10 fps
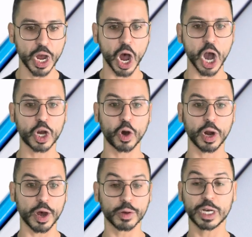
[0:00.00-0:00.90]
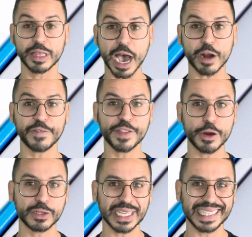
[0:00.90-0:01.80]

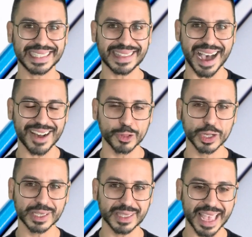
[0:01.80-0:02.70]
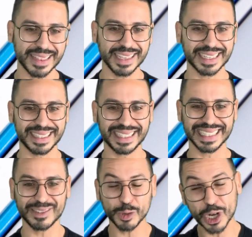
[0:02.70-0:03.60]
Cloudflare's stock looks likely
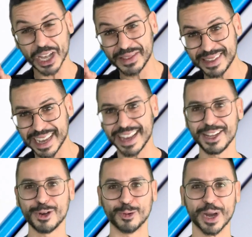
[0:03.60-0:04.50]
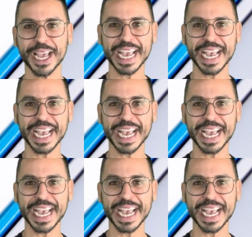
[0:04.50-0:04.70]
to continue